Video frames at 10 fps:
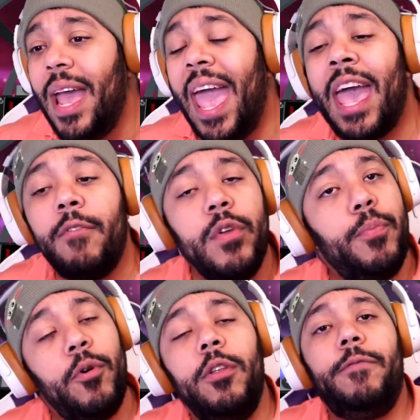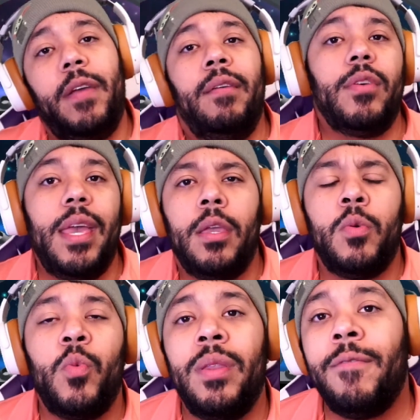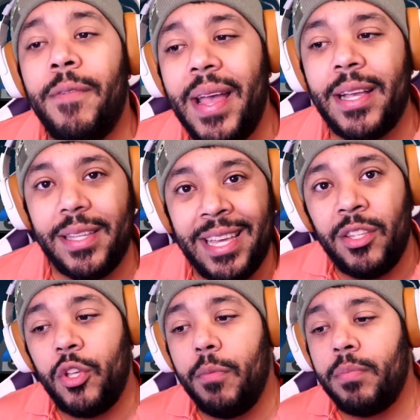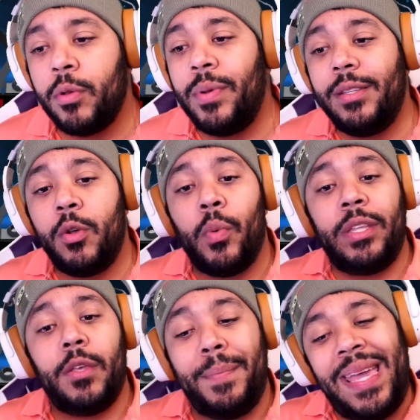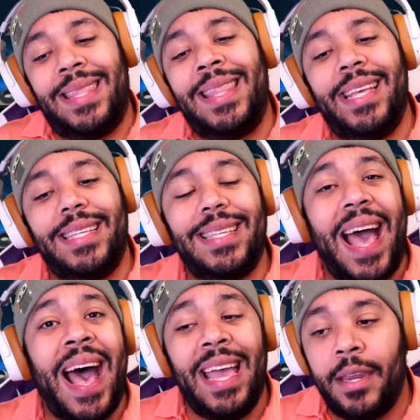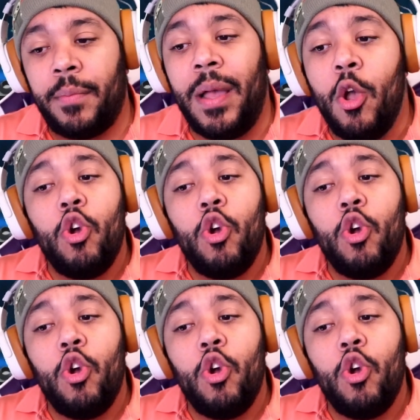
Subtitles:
every point of favor that you invest into blue is going to make this item